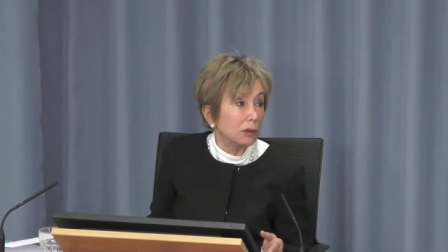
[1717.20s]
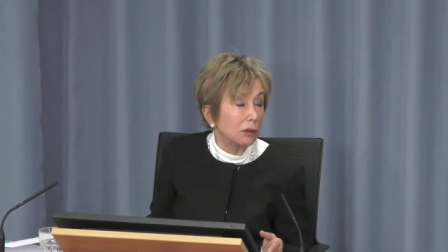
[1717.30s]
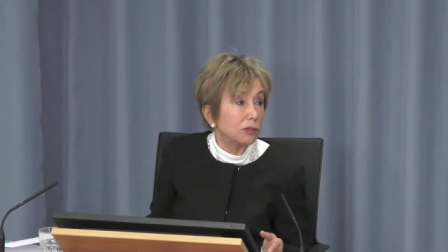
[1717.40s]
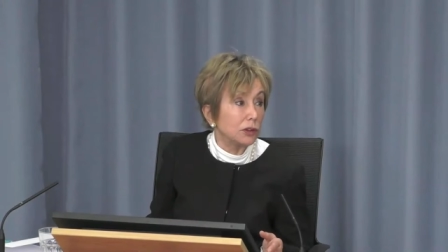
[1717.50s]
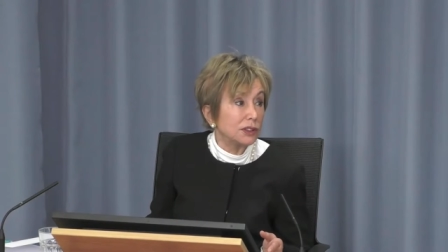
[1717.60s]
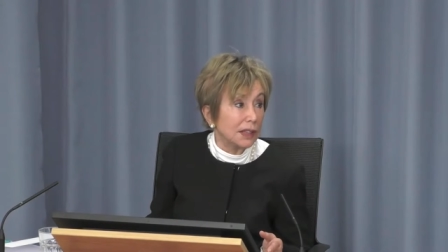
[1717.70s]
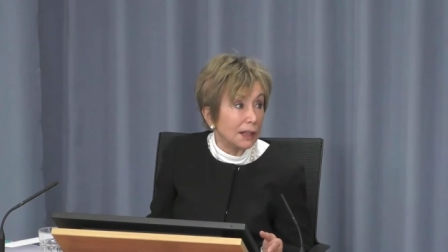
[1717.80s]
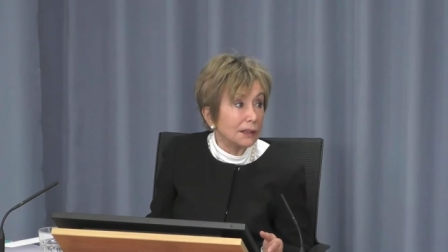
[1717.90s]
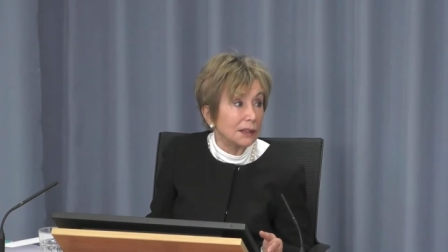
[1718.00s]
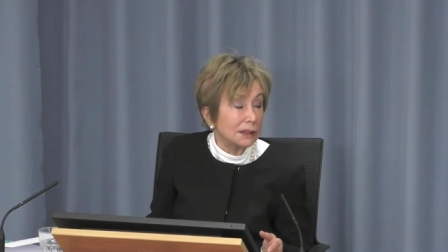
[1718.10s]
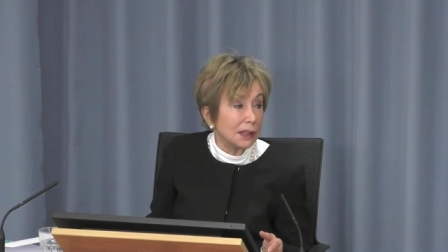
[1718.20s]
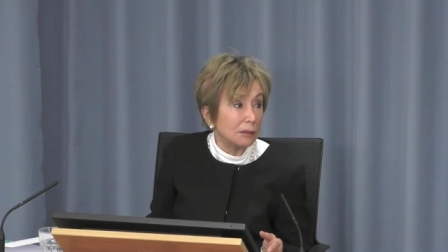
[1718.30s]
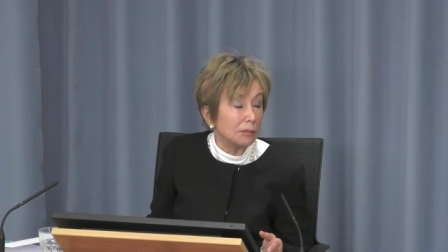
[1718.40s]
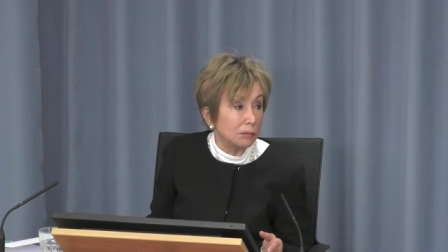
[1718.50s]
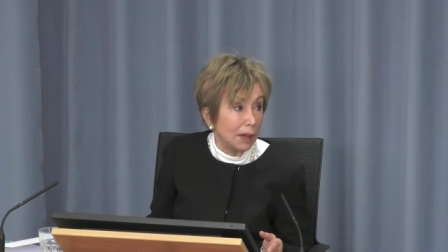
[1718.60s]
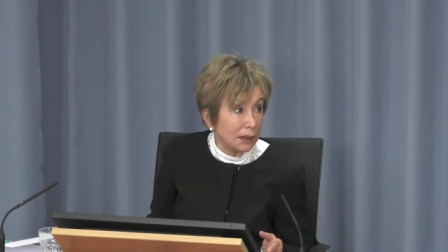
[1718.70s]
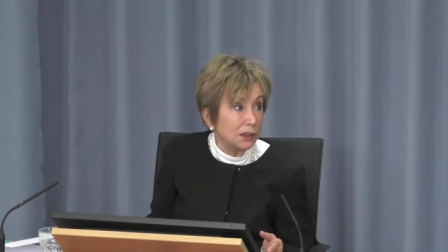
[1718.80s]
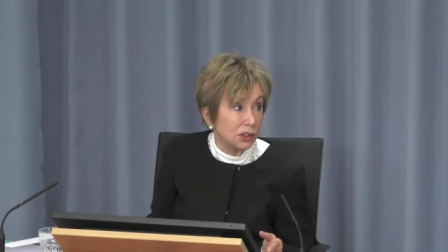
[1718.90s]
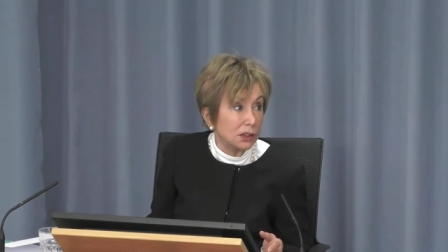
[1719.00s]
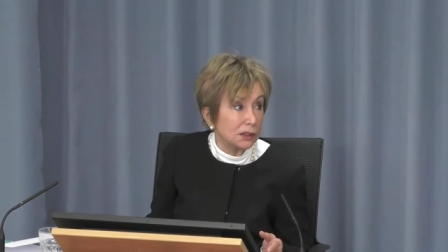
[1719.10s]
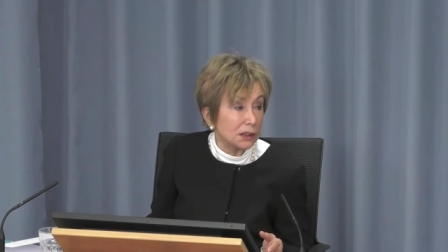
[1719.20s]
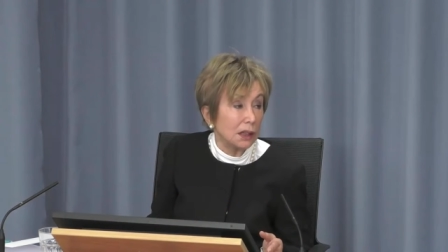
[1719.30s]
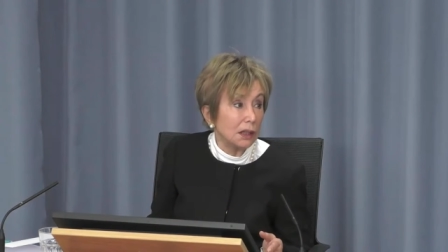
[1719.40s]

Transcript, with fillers: of consultants and managers